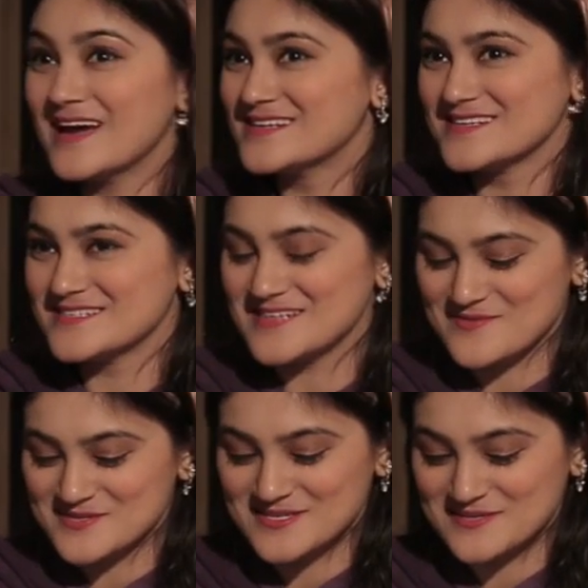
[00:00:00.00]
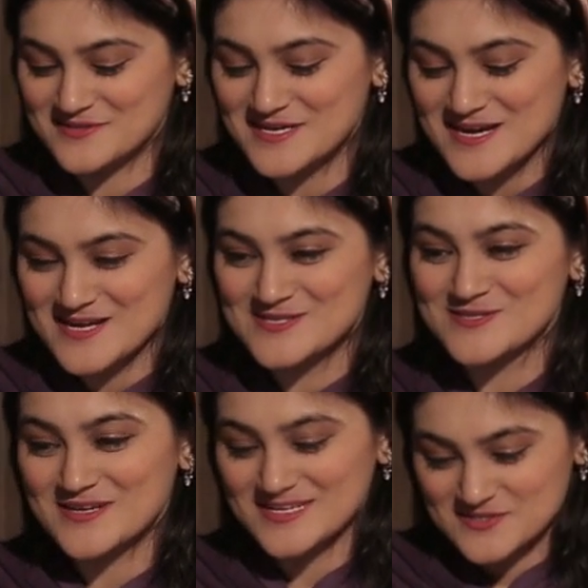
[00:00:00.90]
Yeah, it doesn't damage the liver.
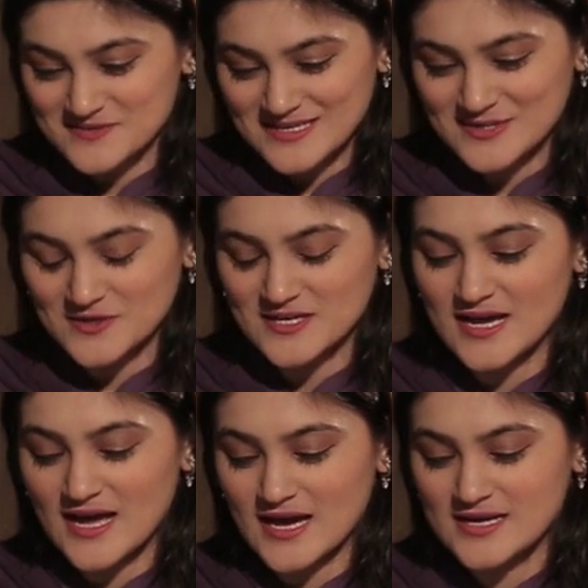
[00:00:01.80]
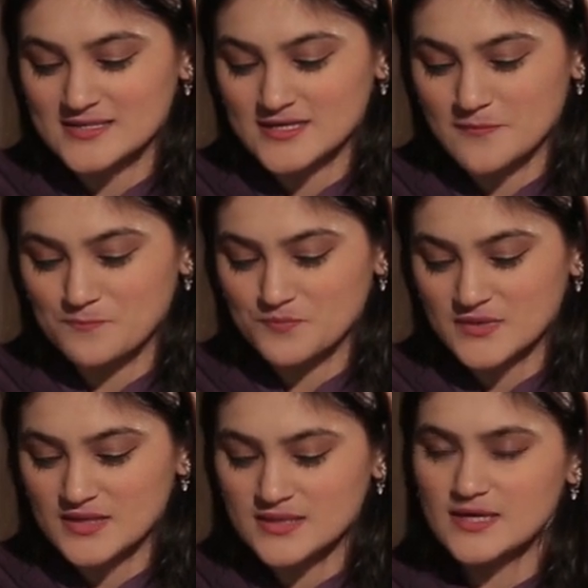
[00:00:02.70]
So it's really good. And
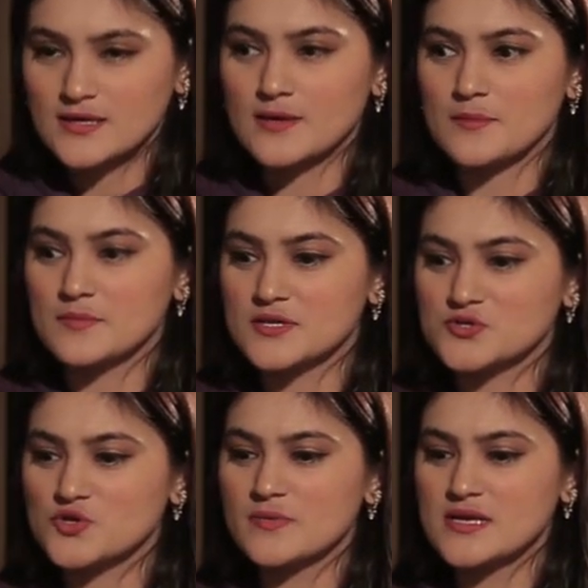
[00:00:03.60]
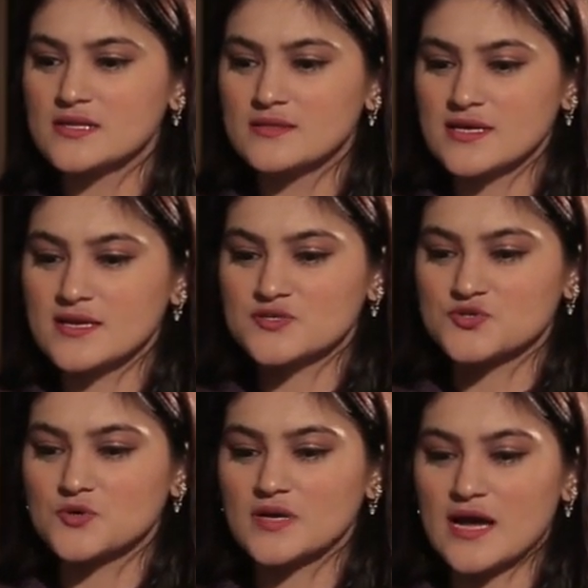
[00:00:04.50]
there's so many
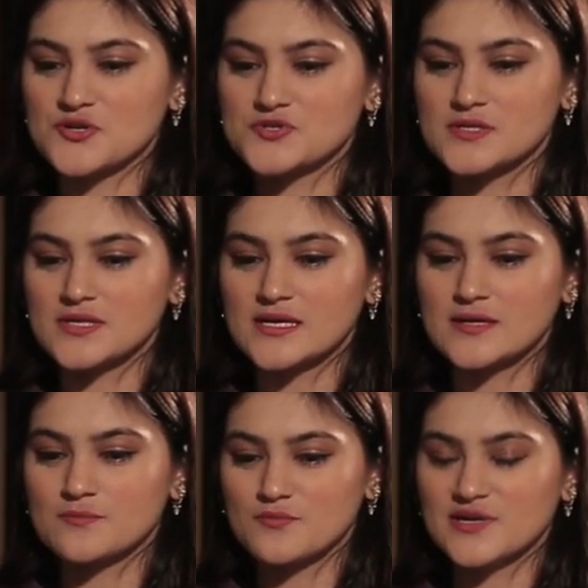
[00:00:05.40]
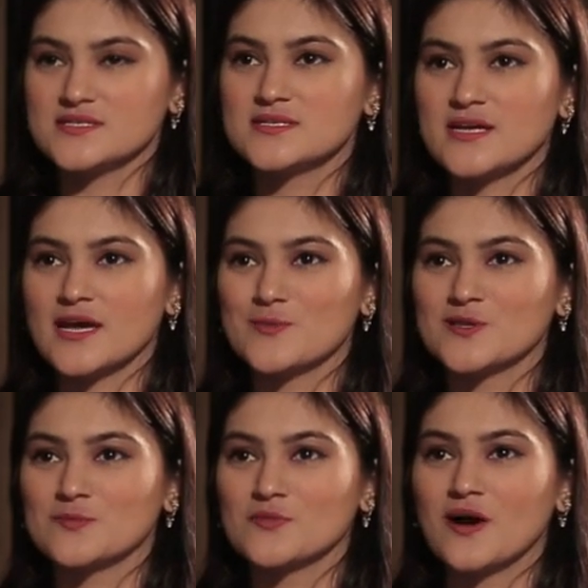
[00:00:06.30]
things jo naturally present hai.
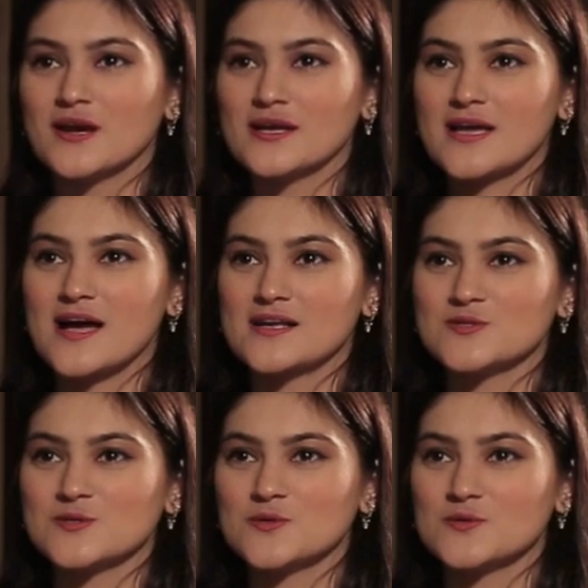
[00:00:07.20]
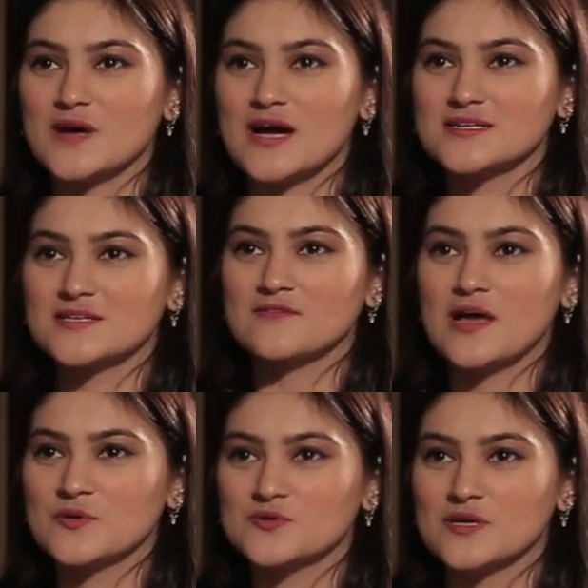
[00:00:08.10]
Matlab garlic has, you know,
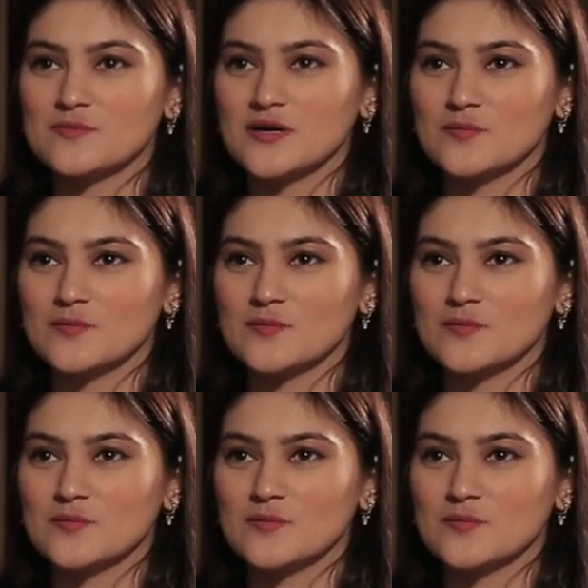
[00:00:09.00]
anti-inflammatory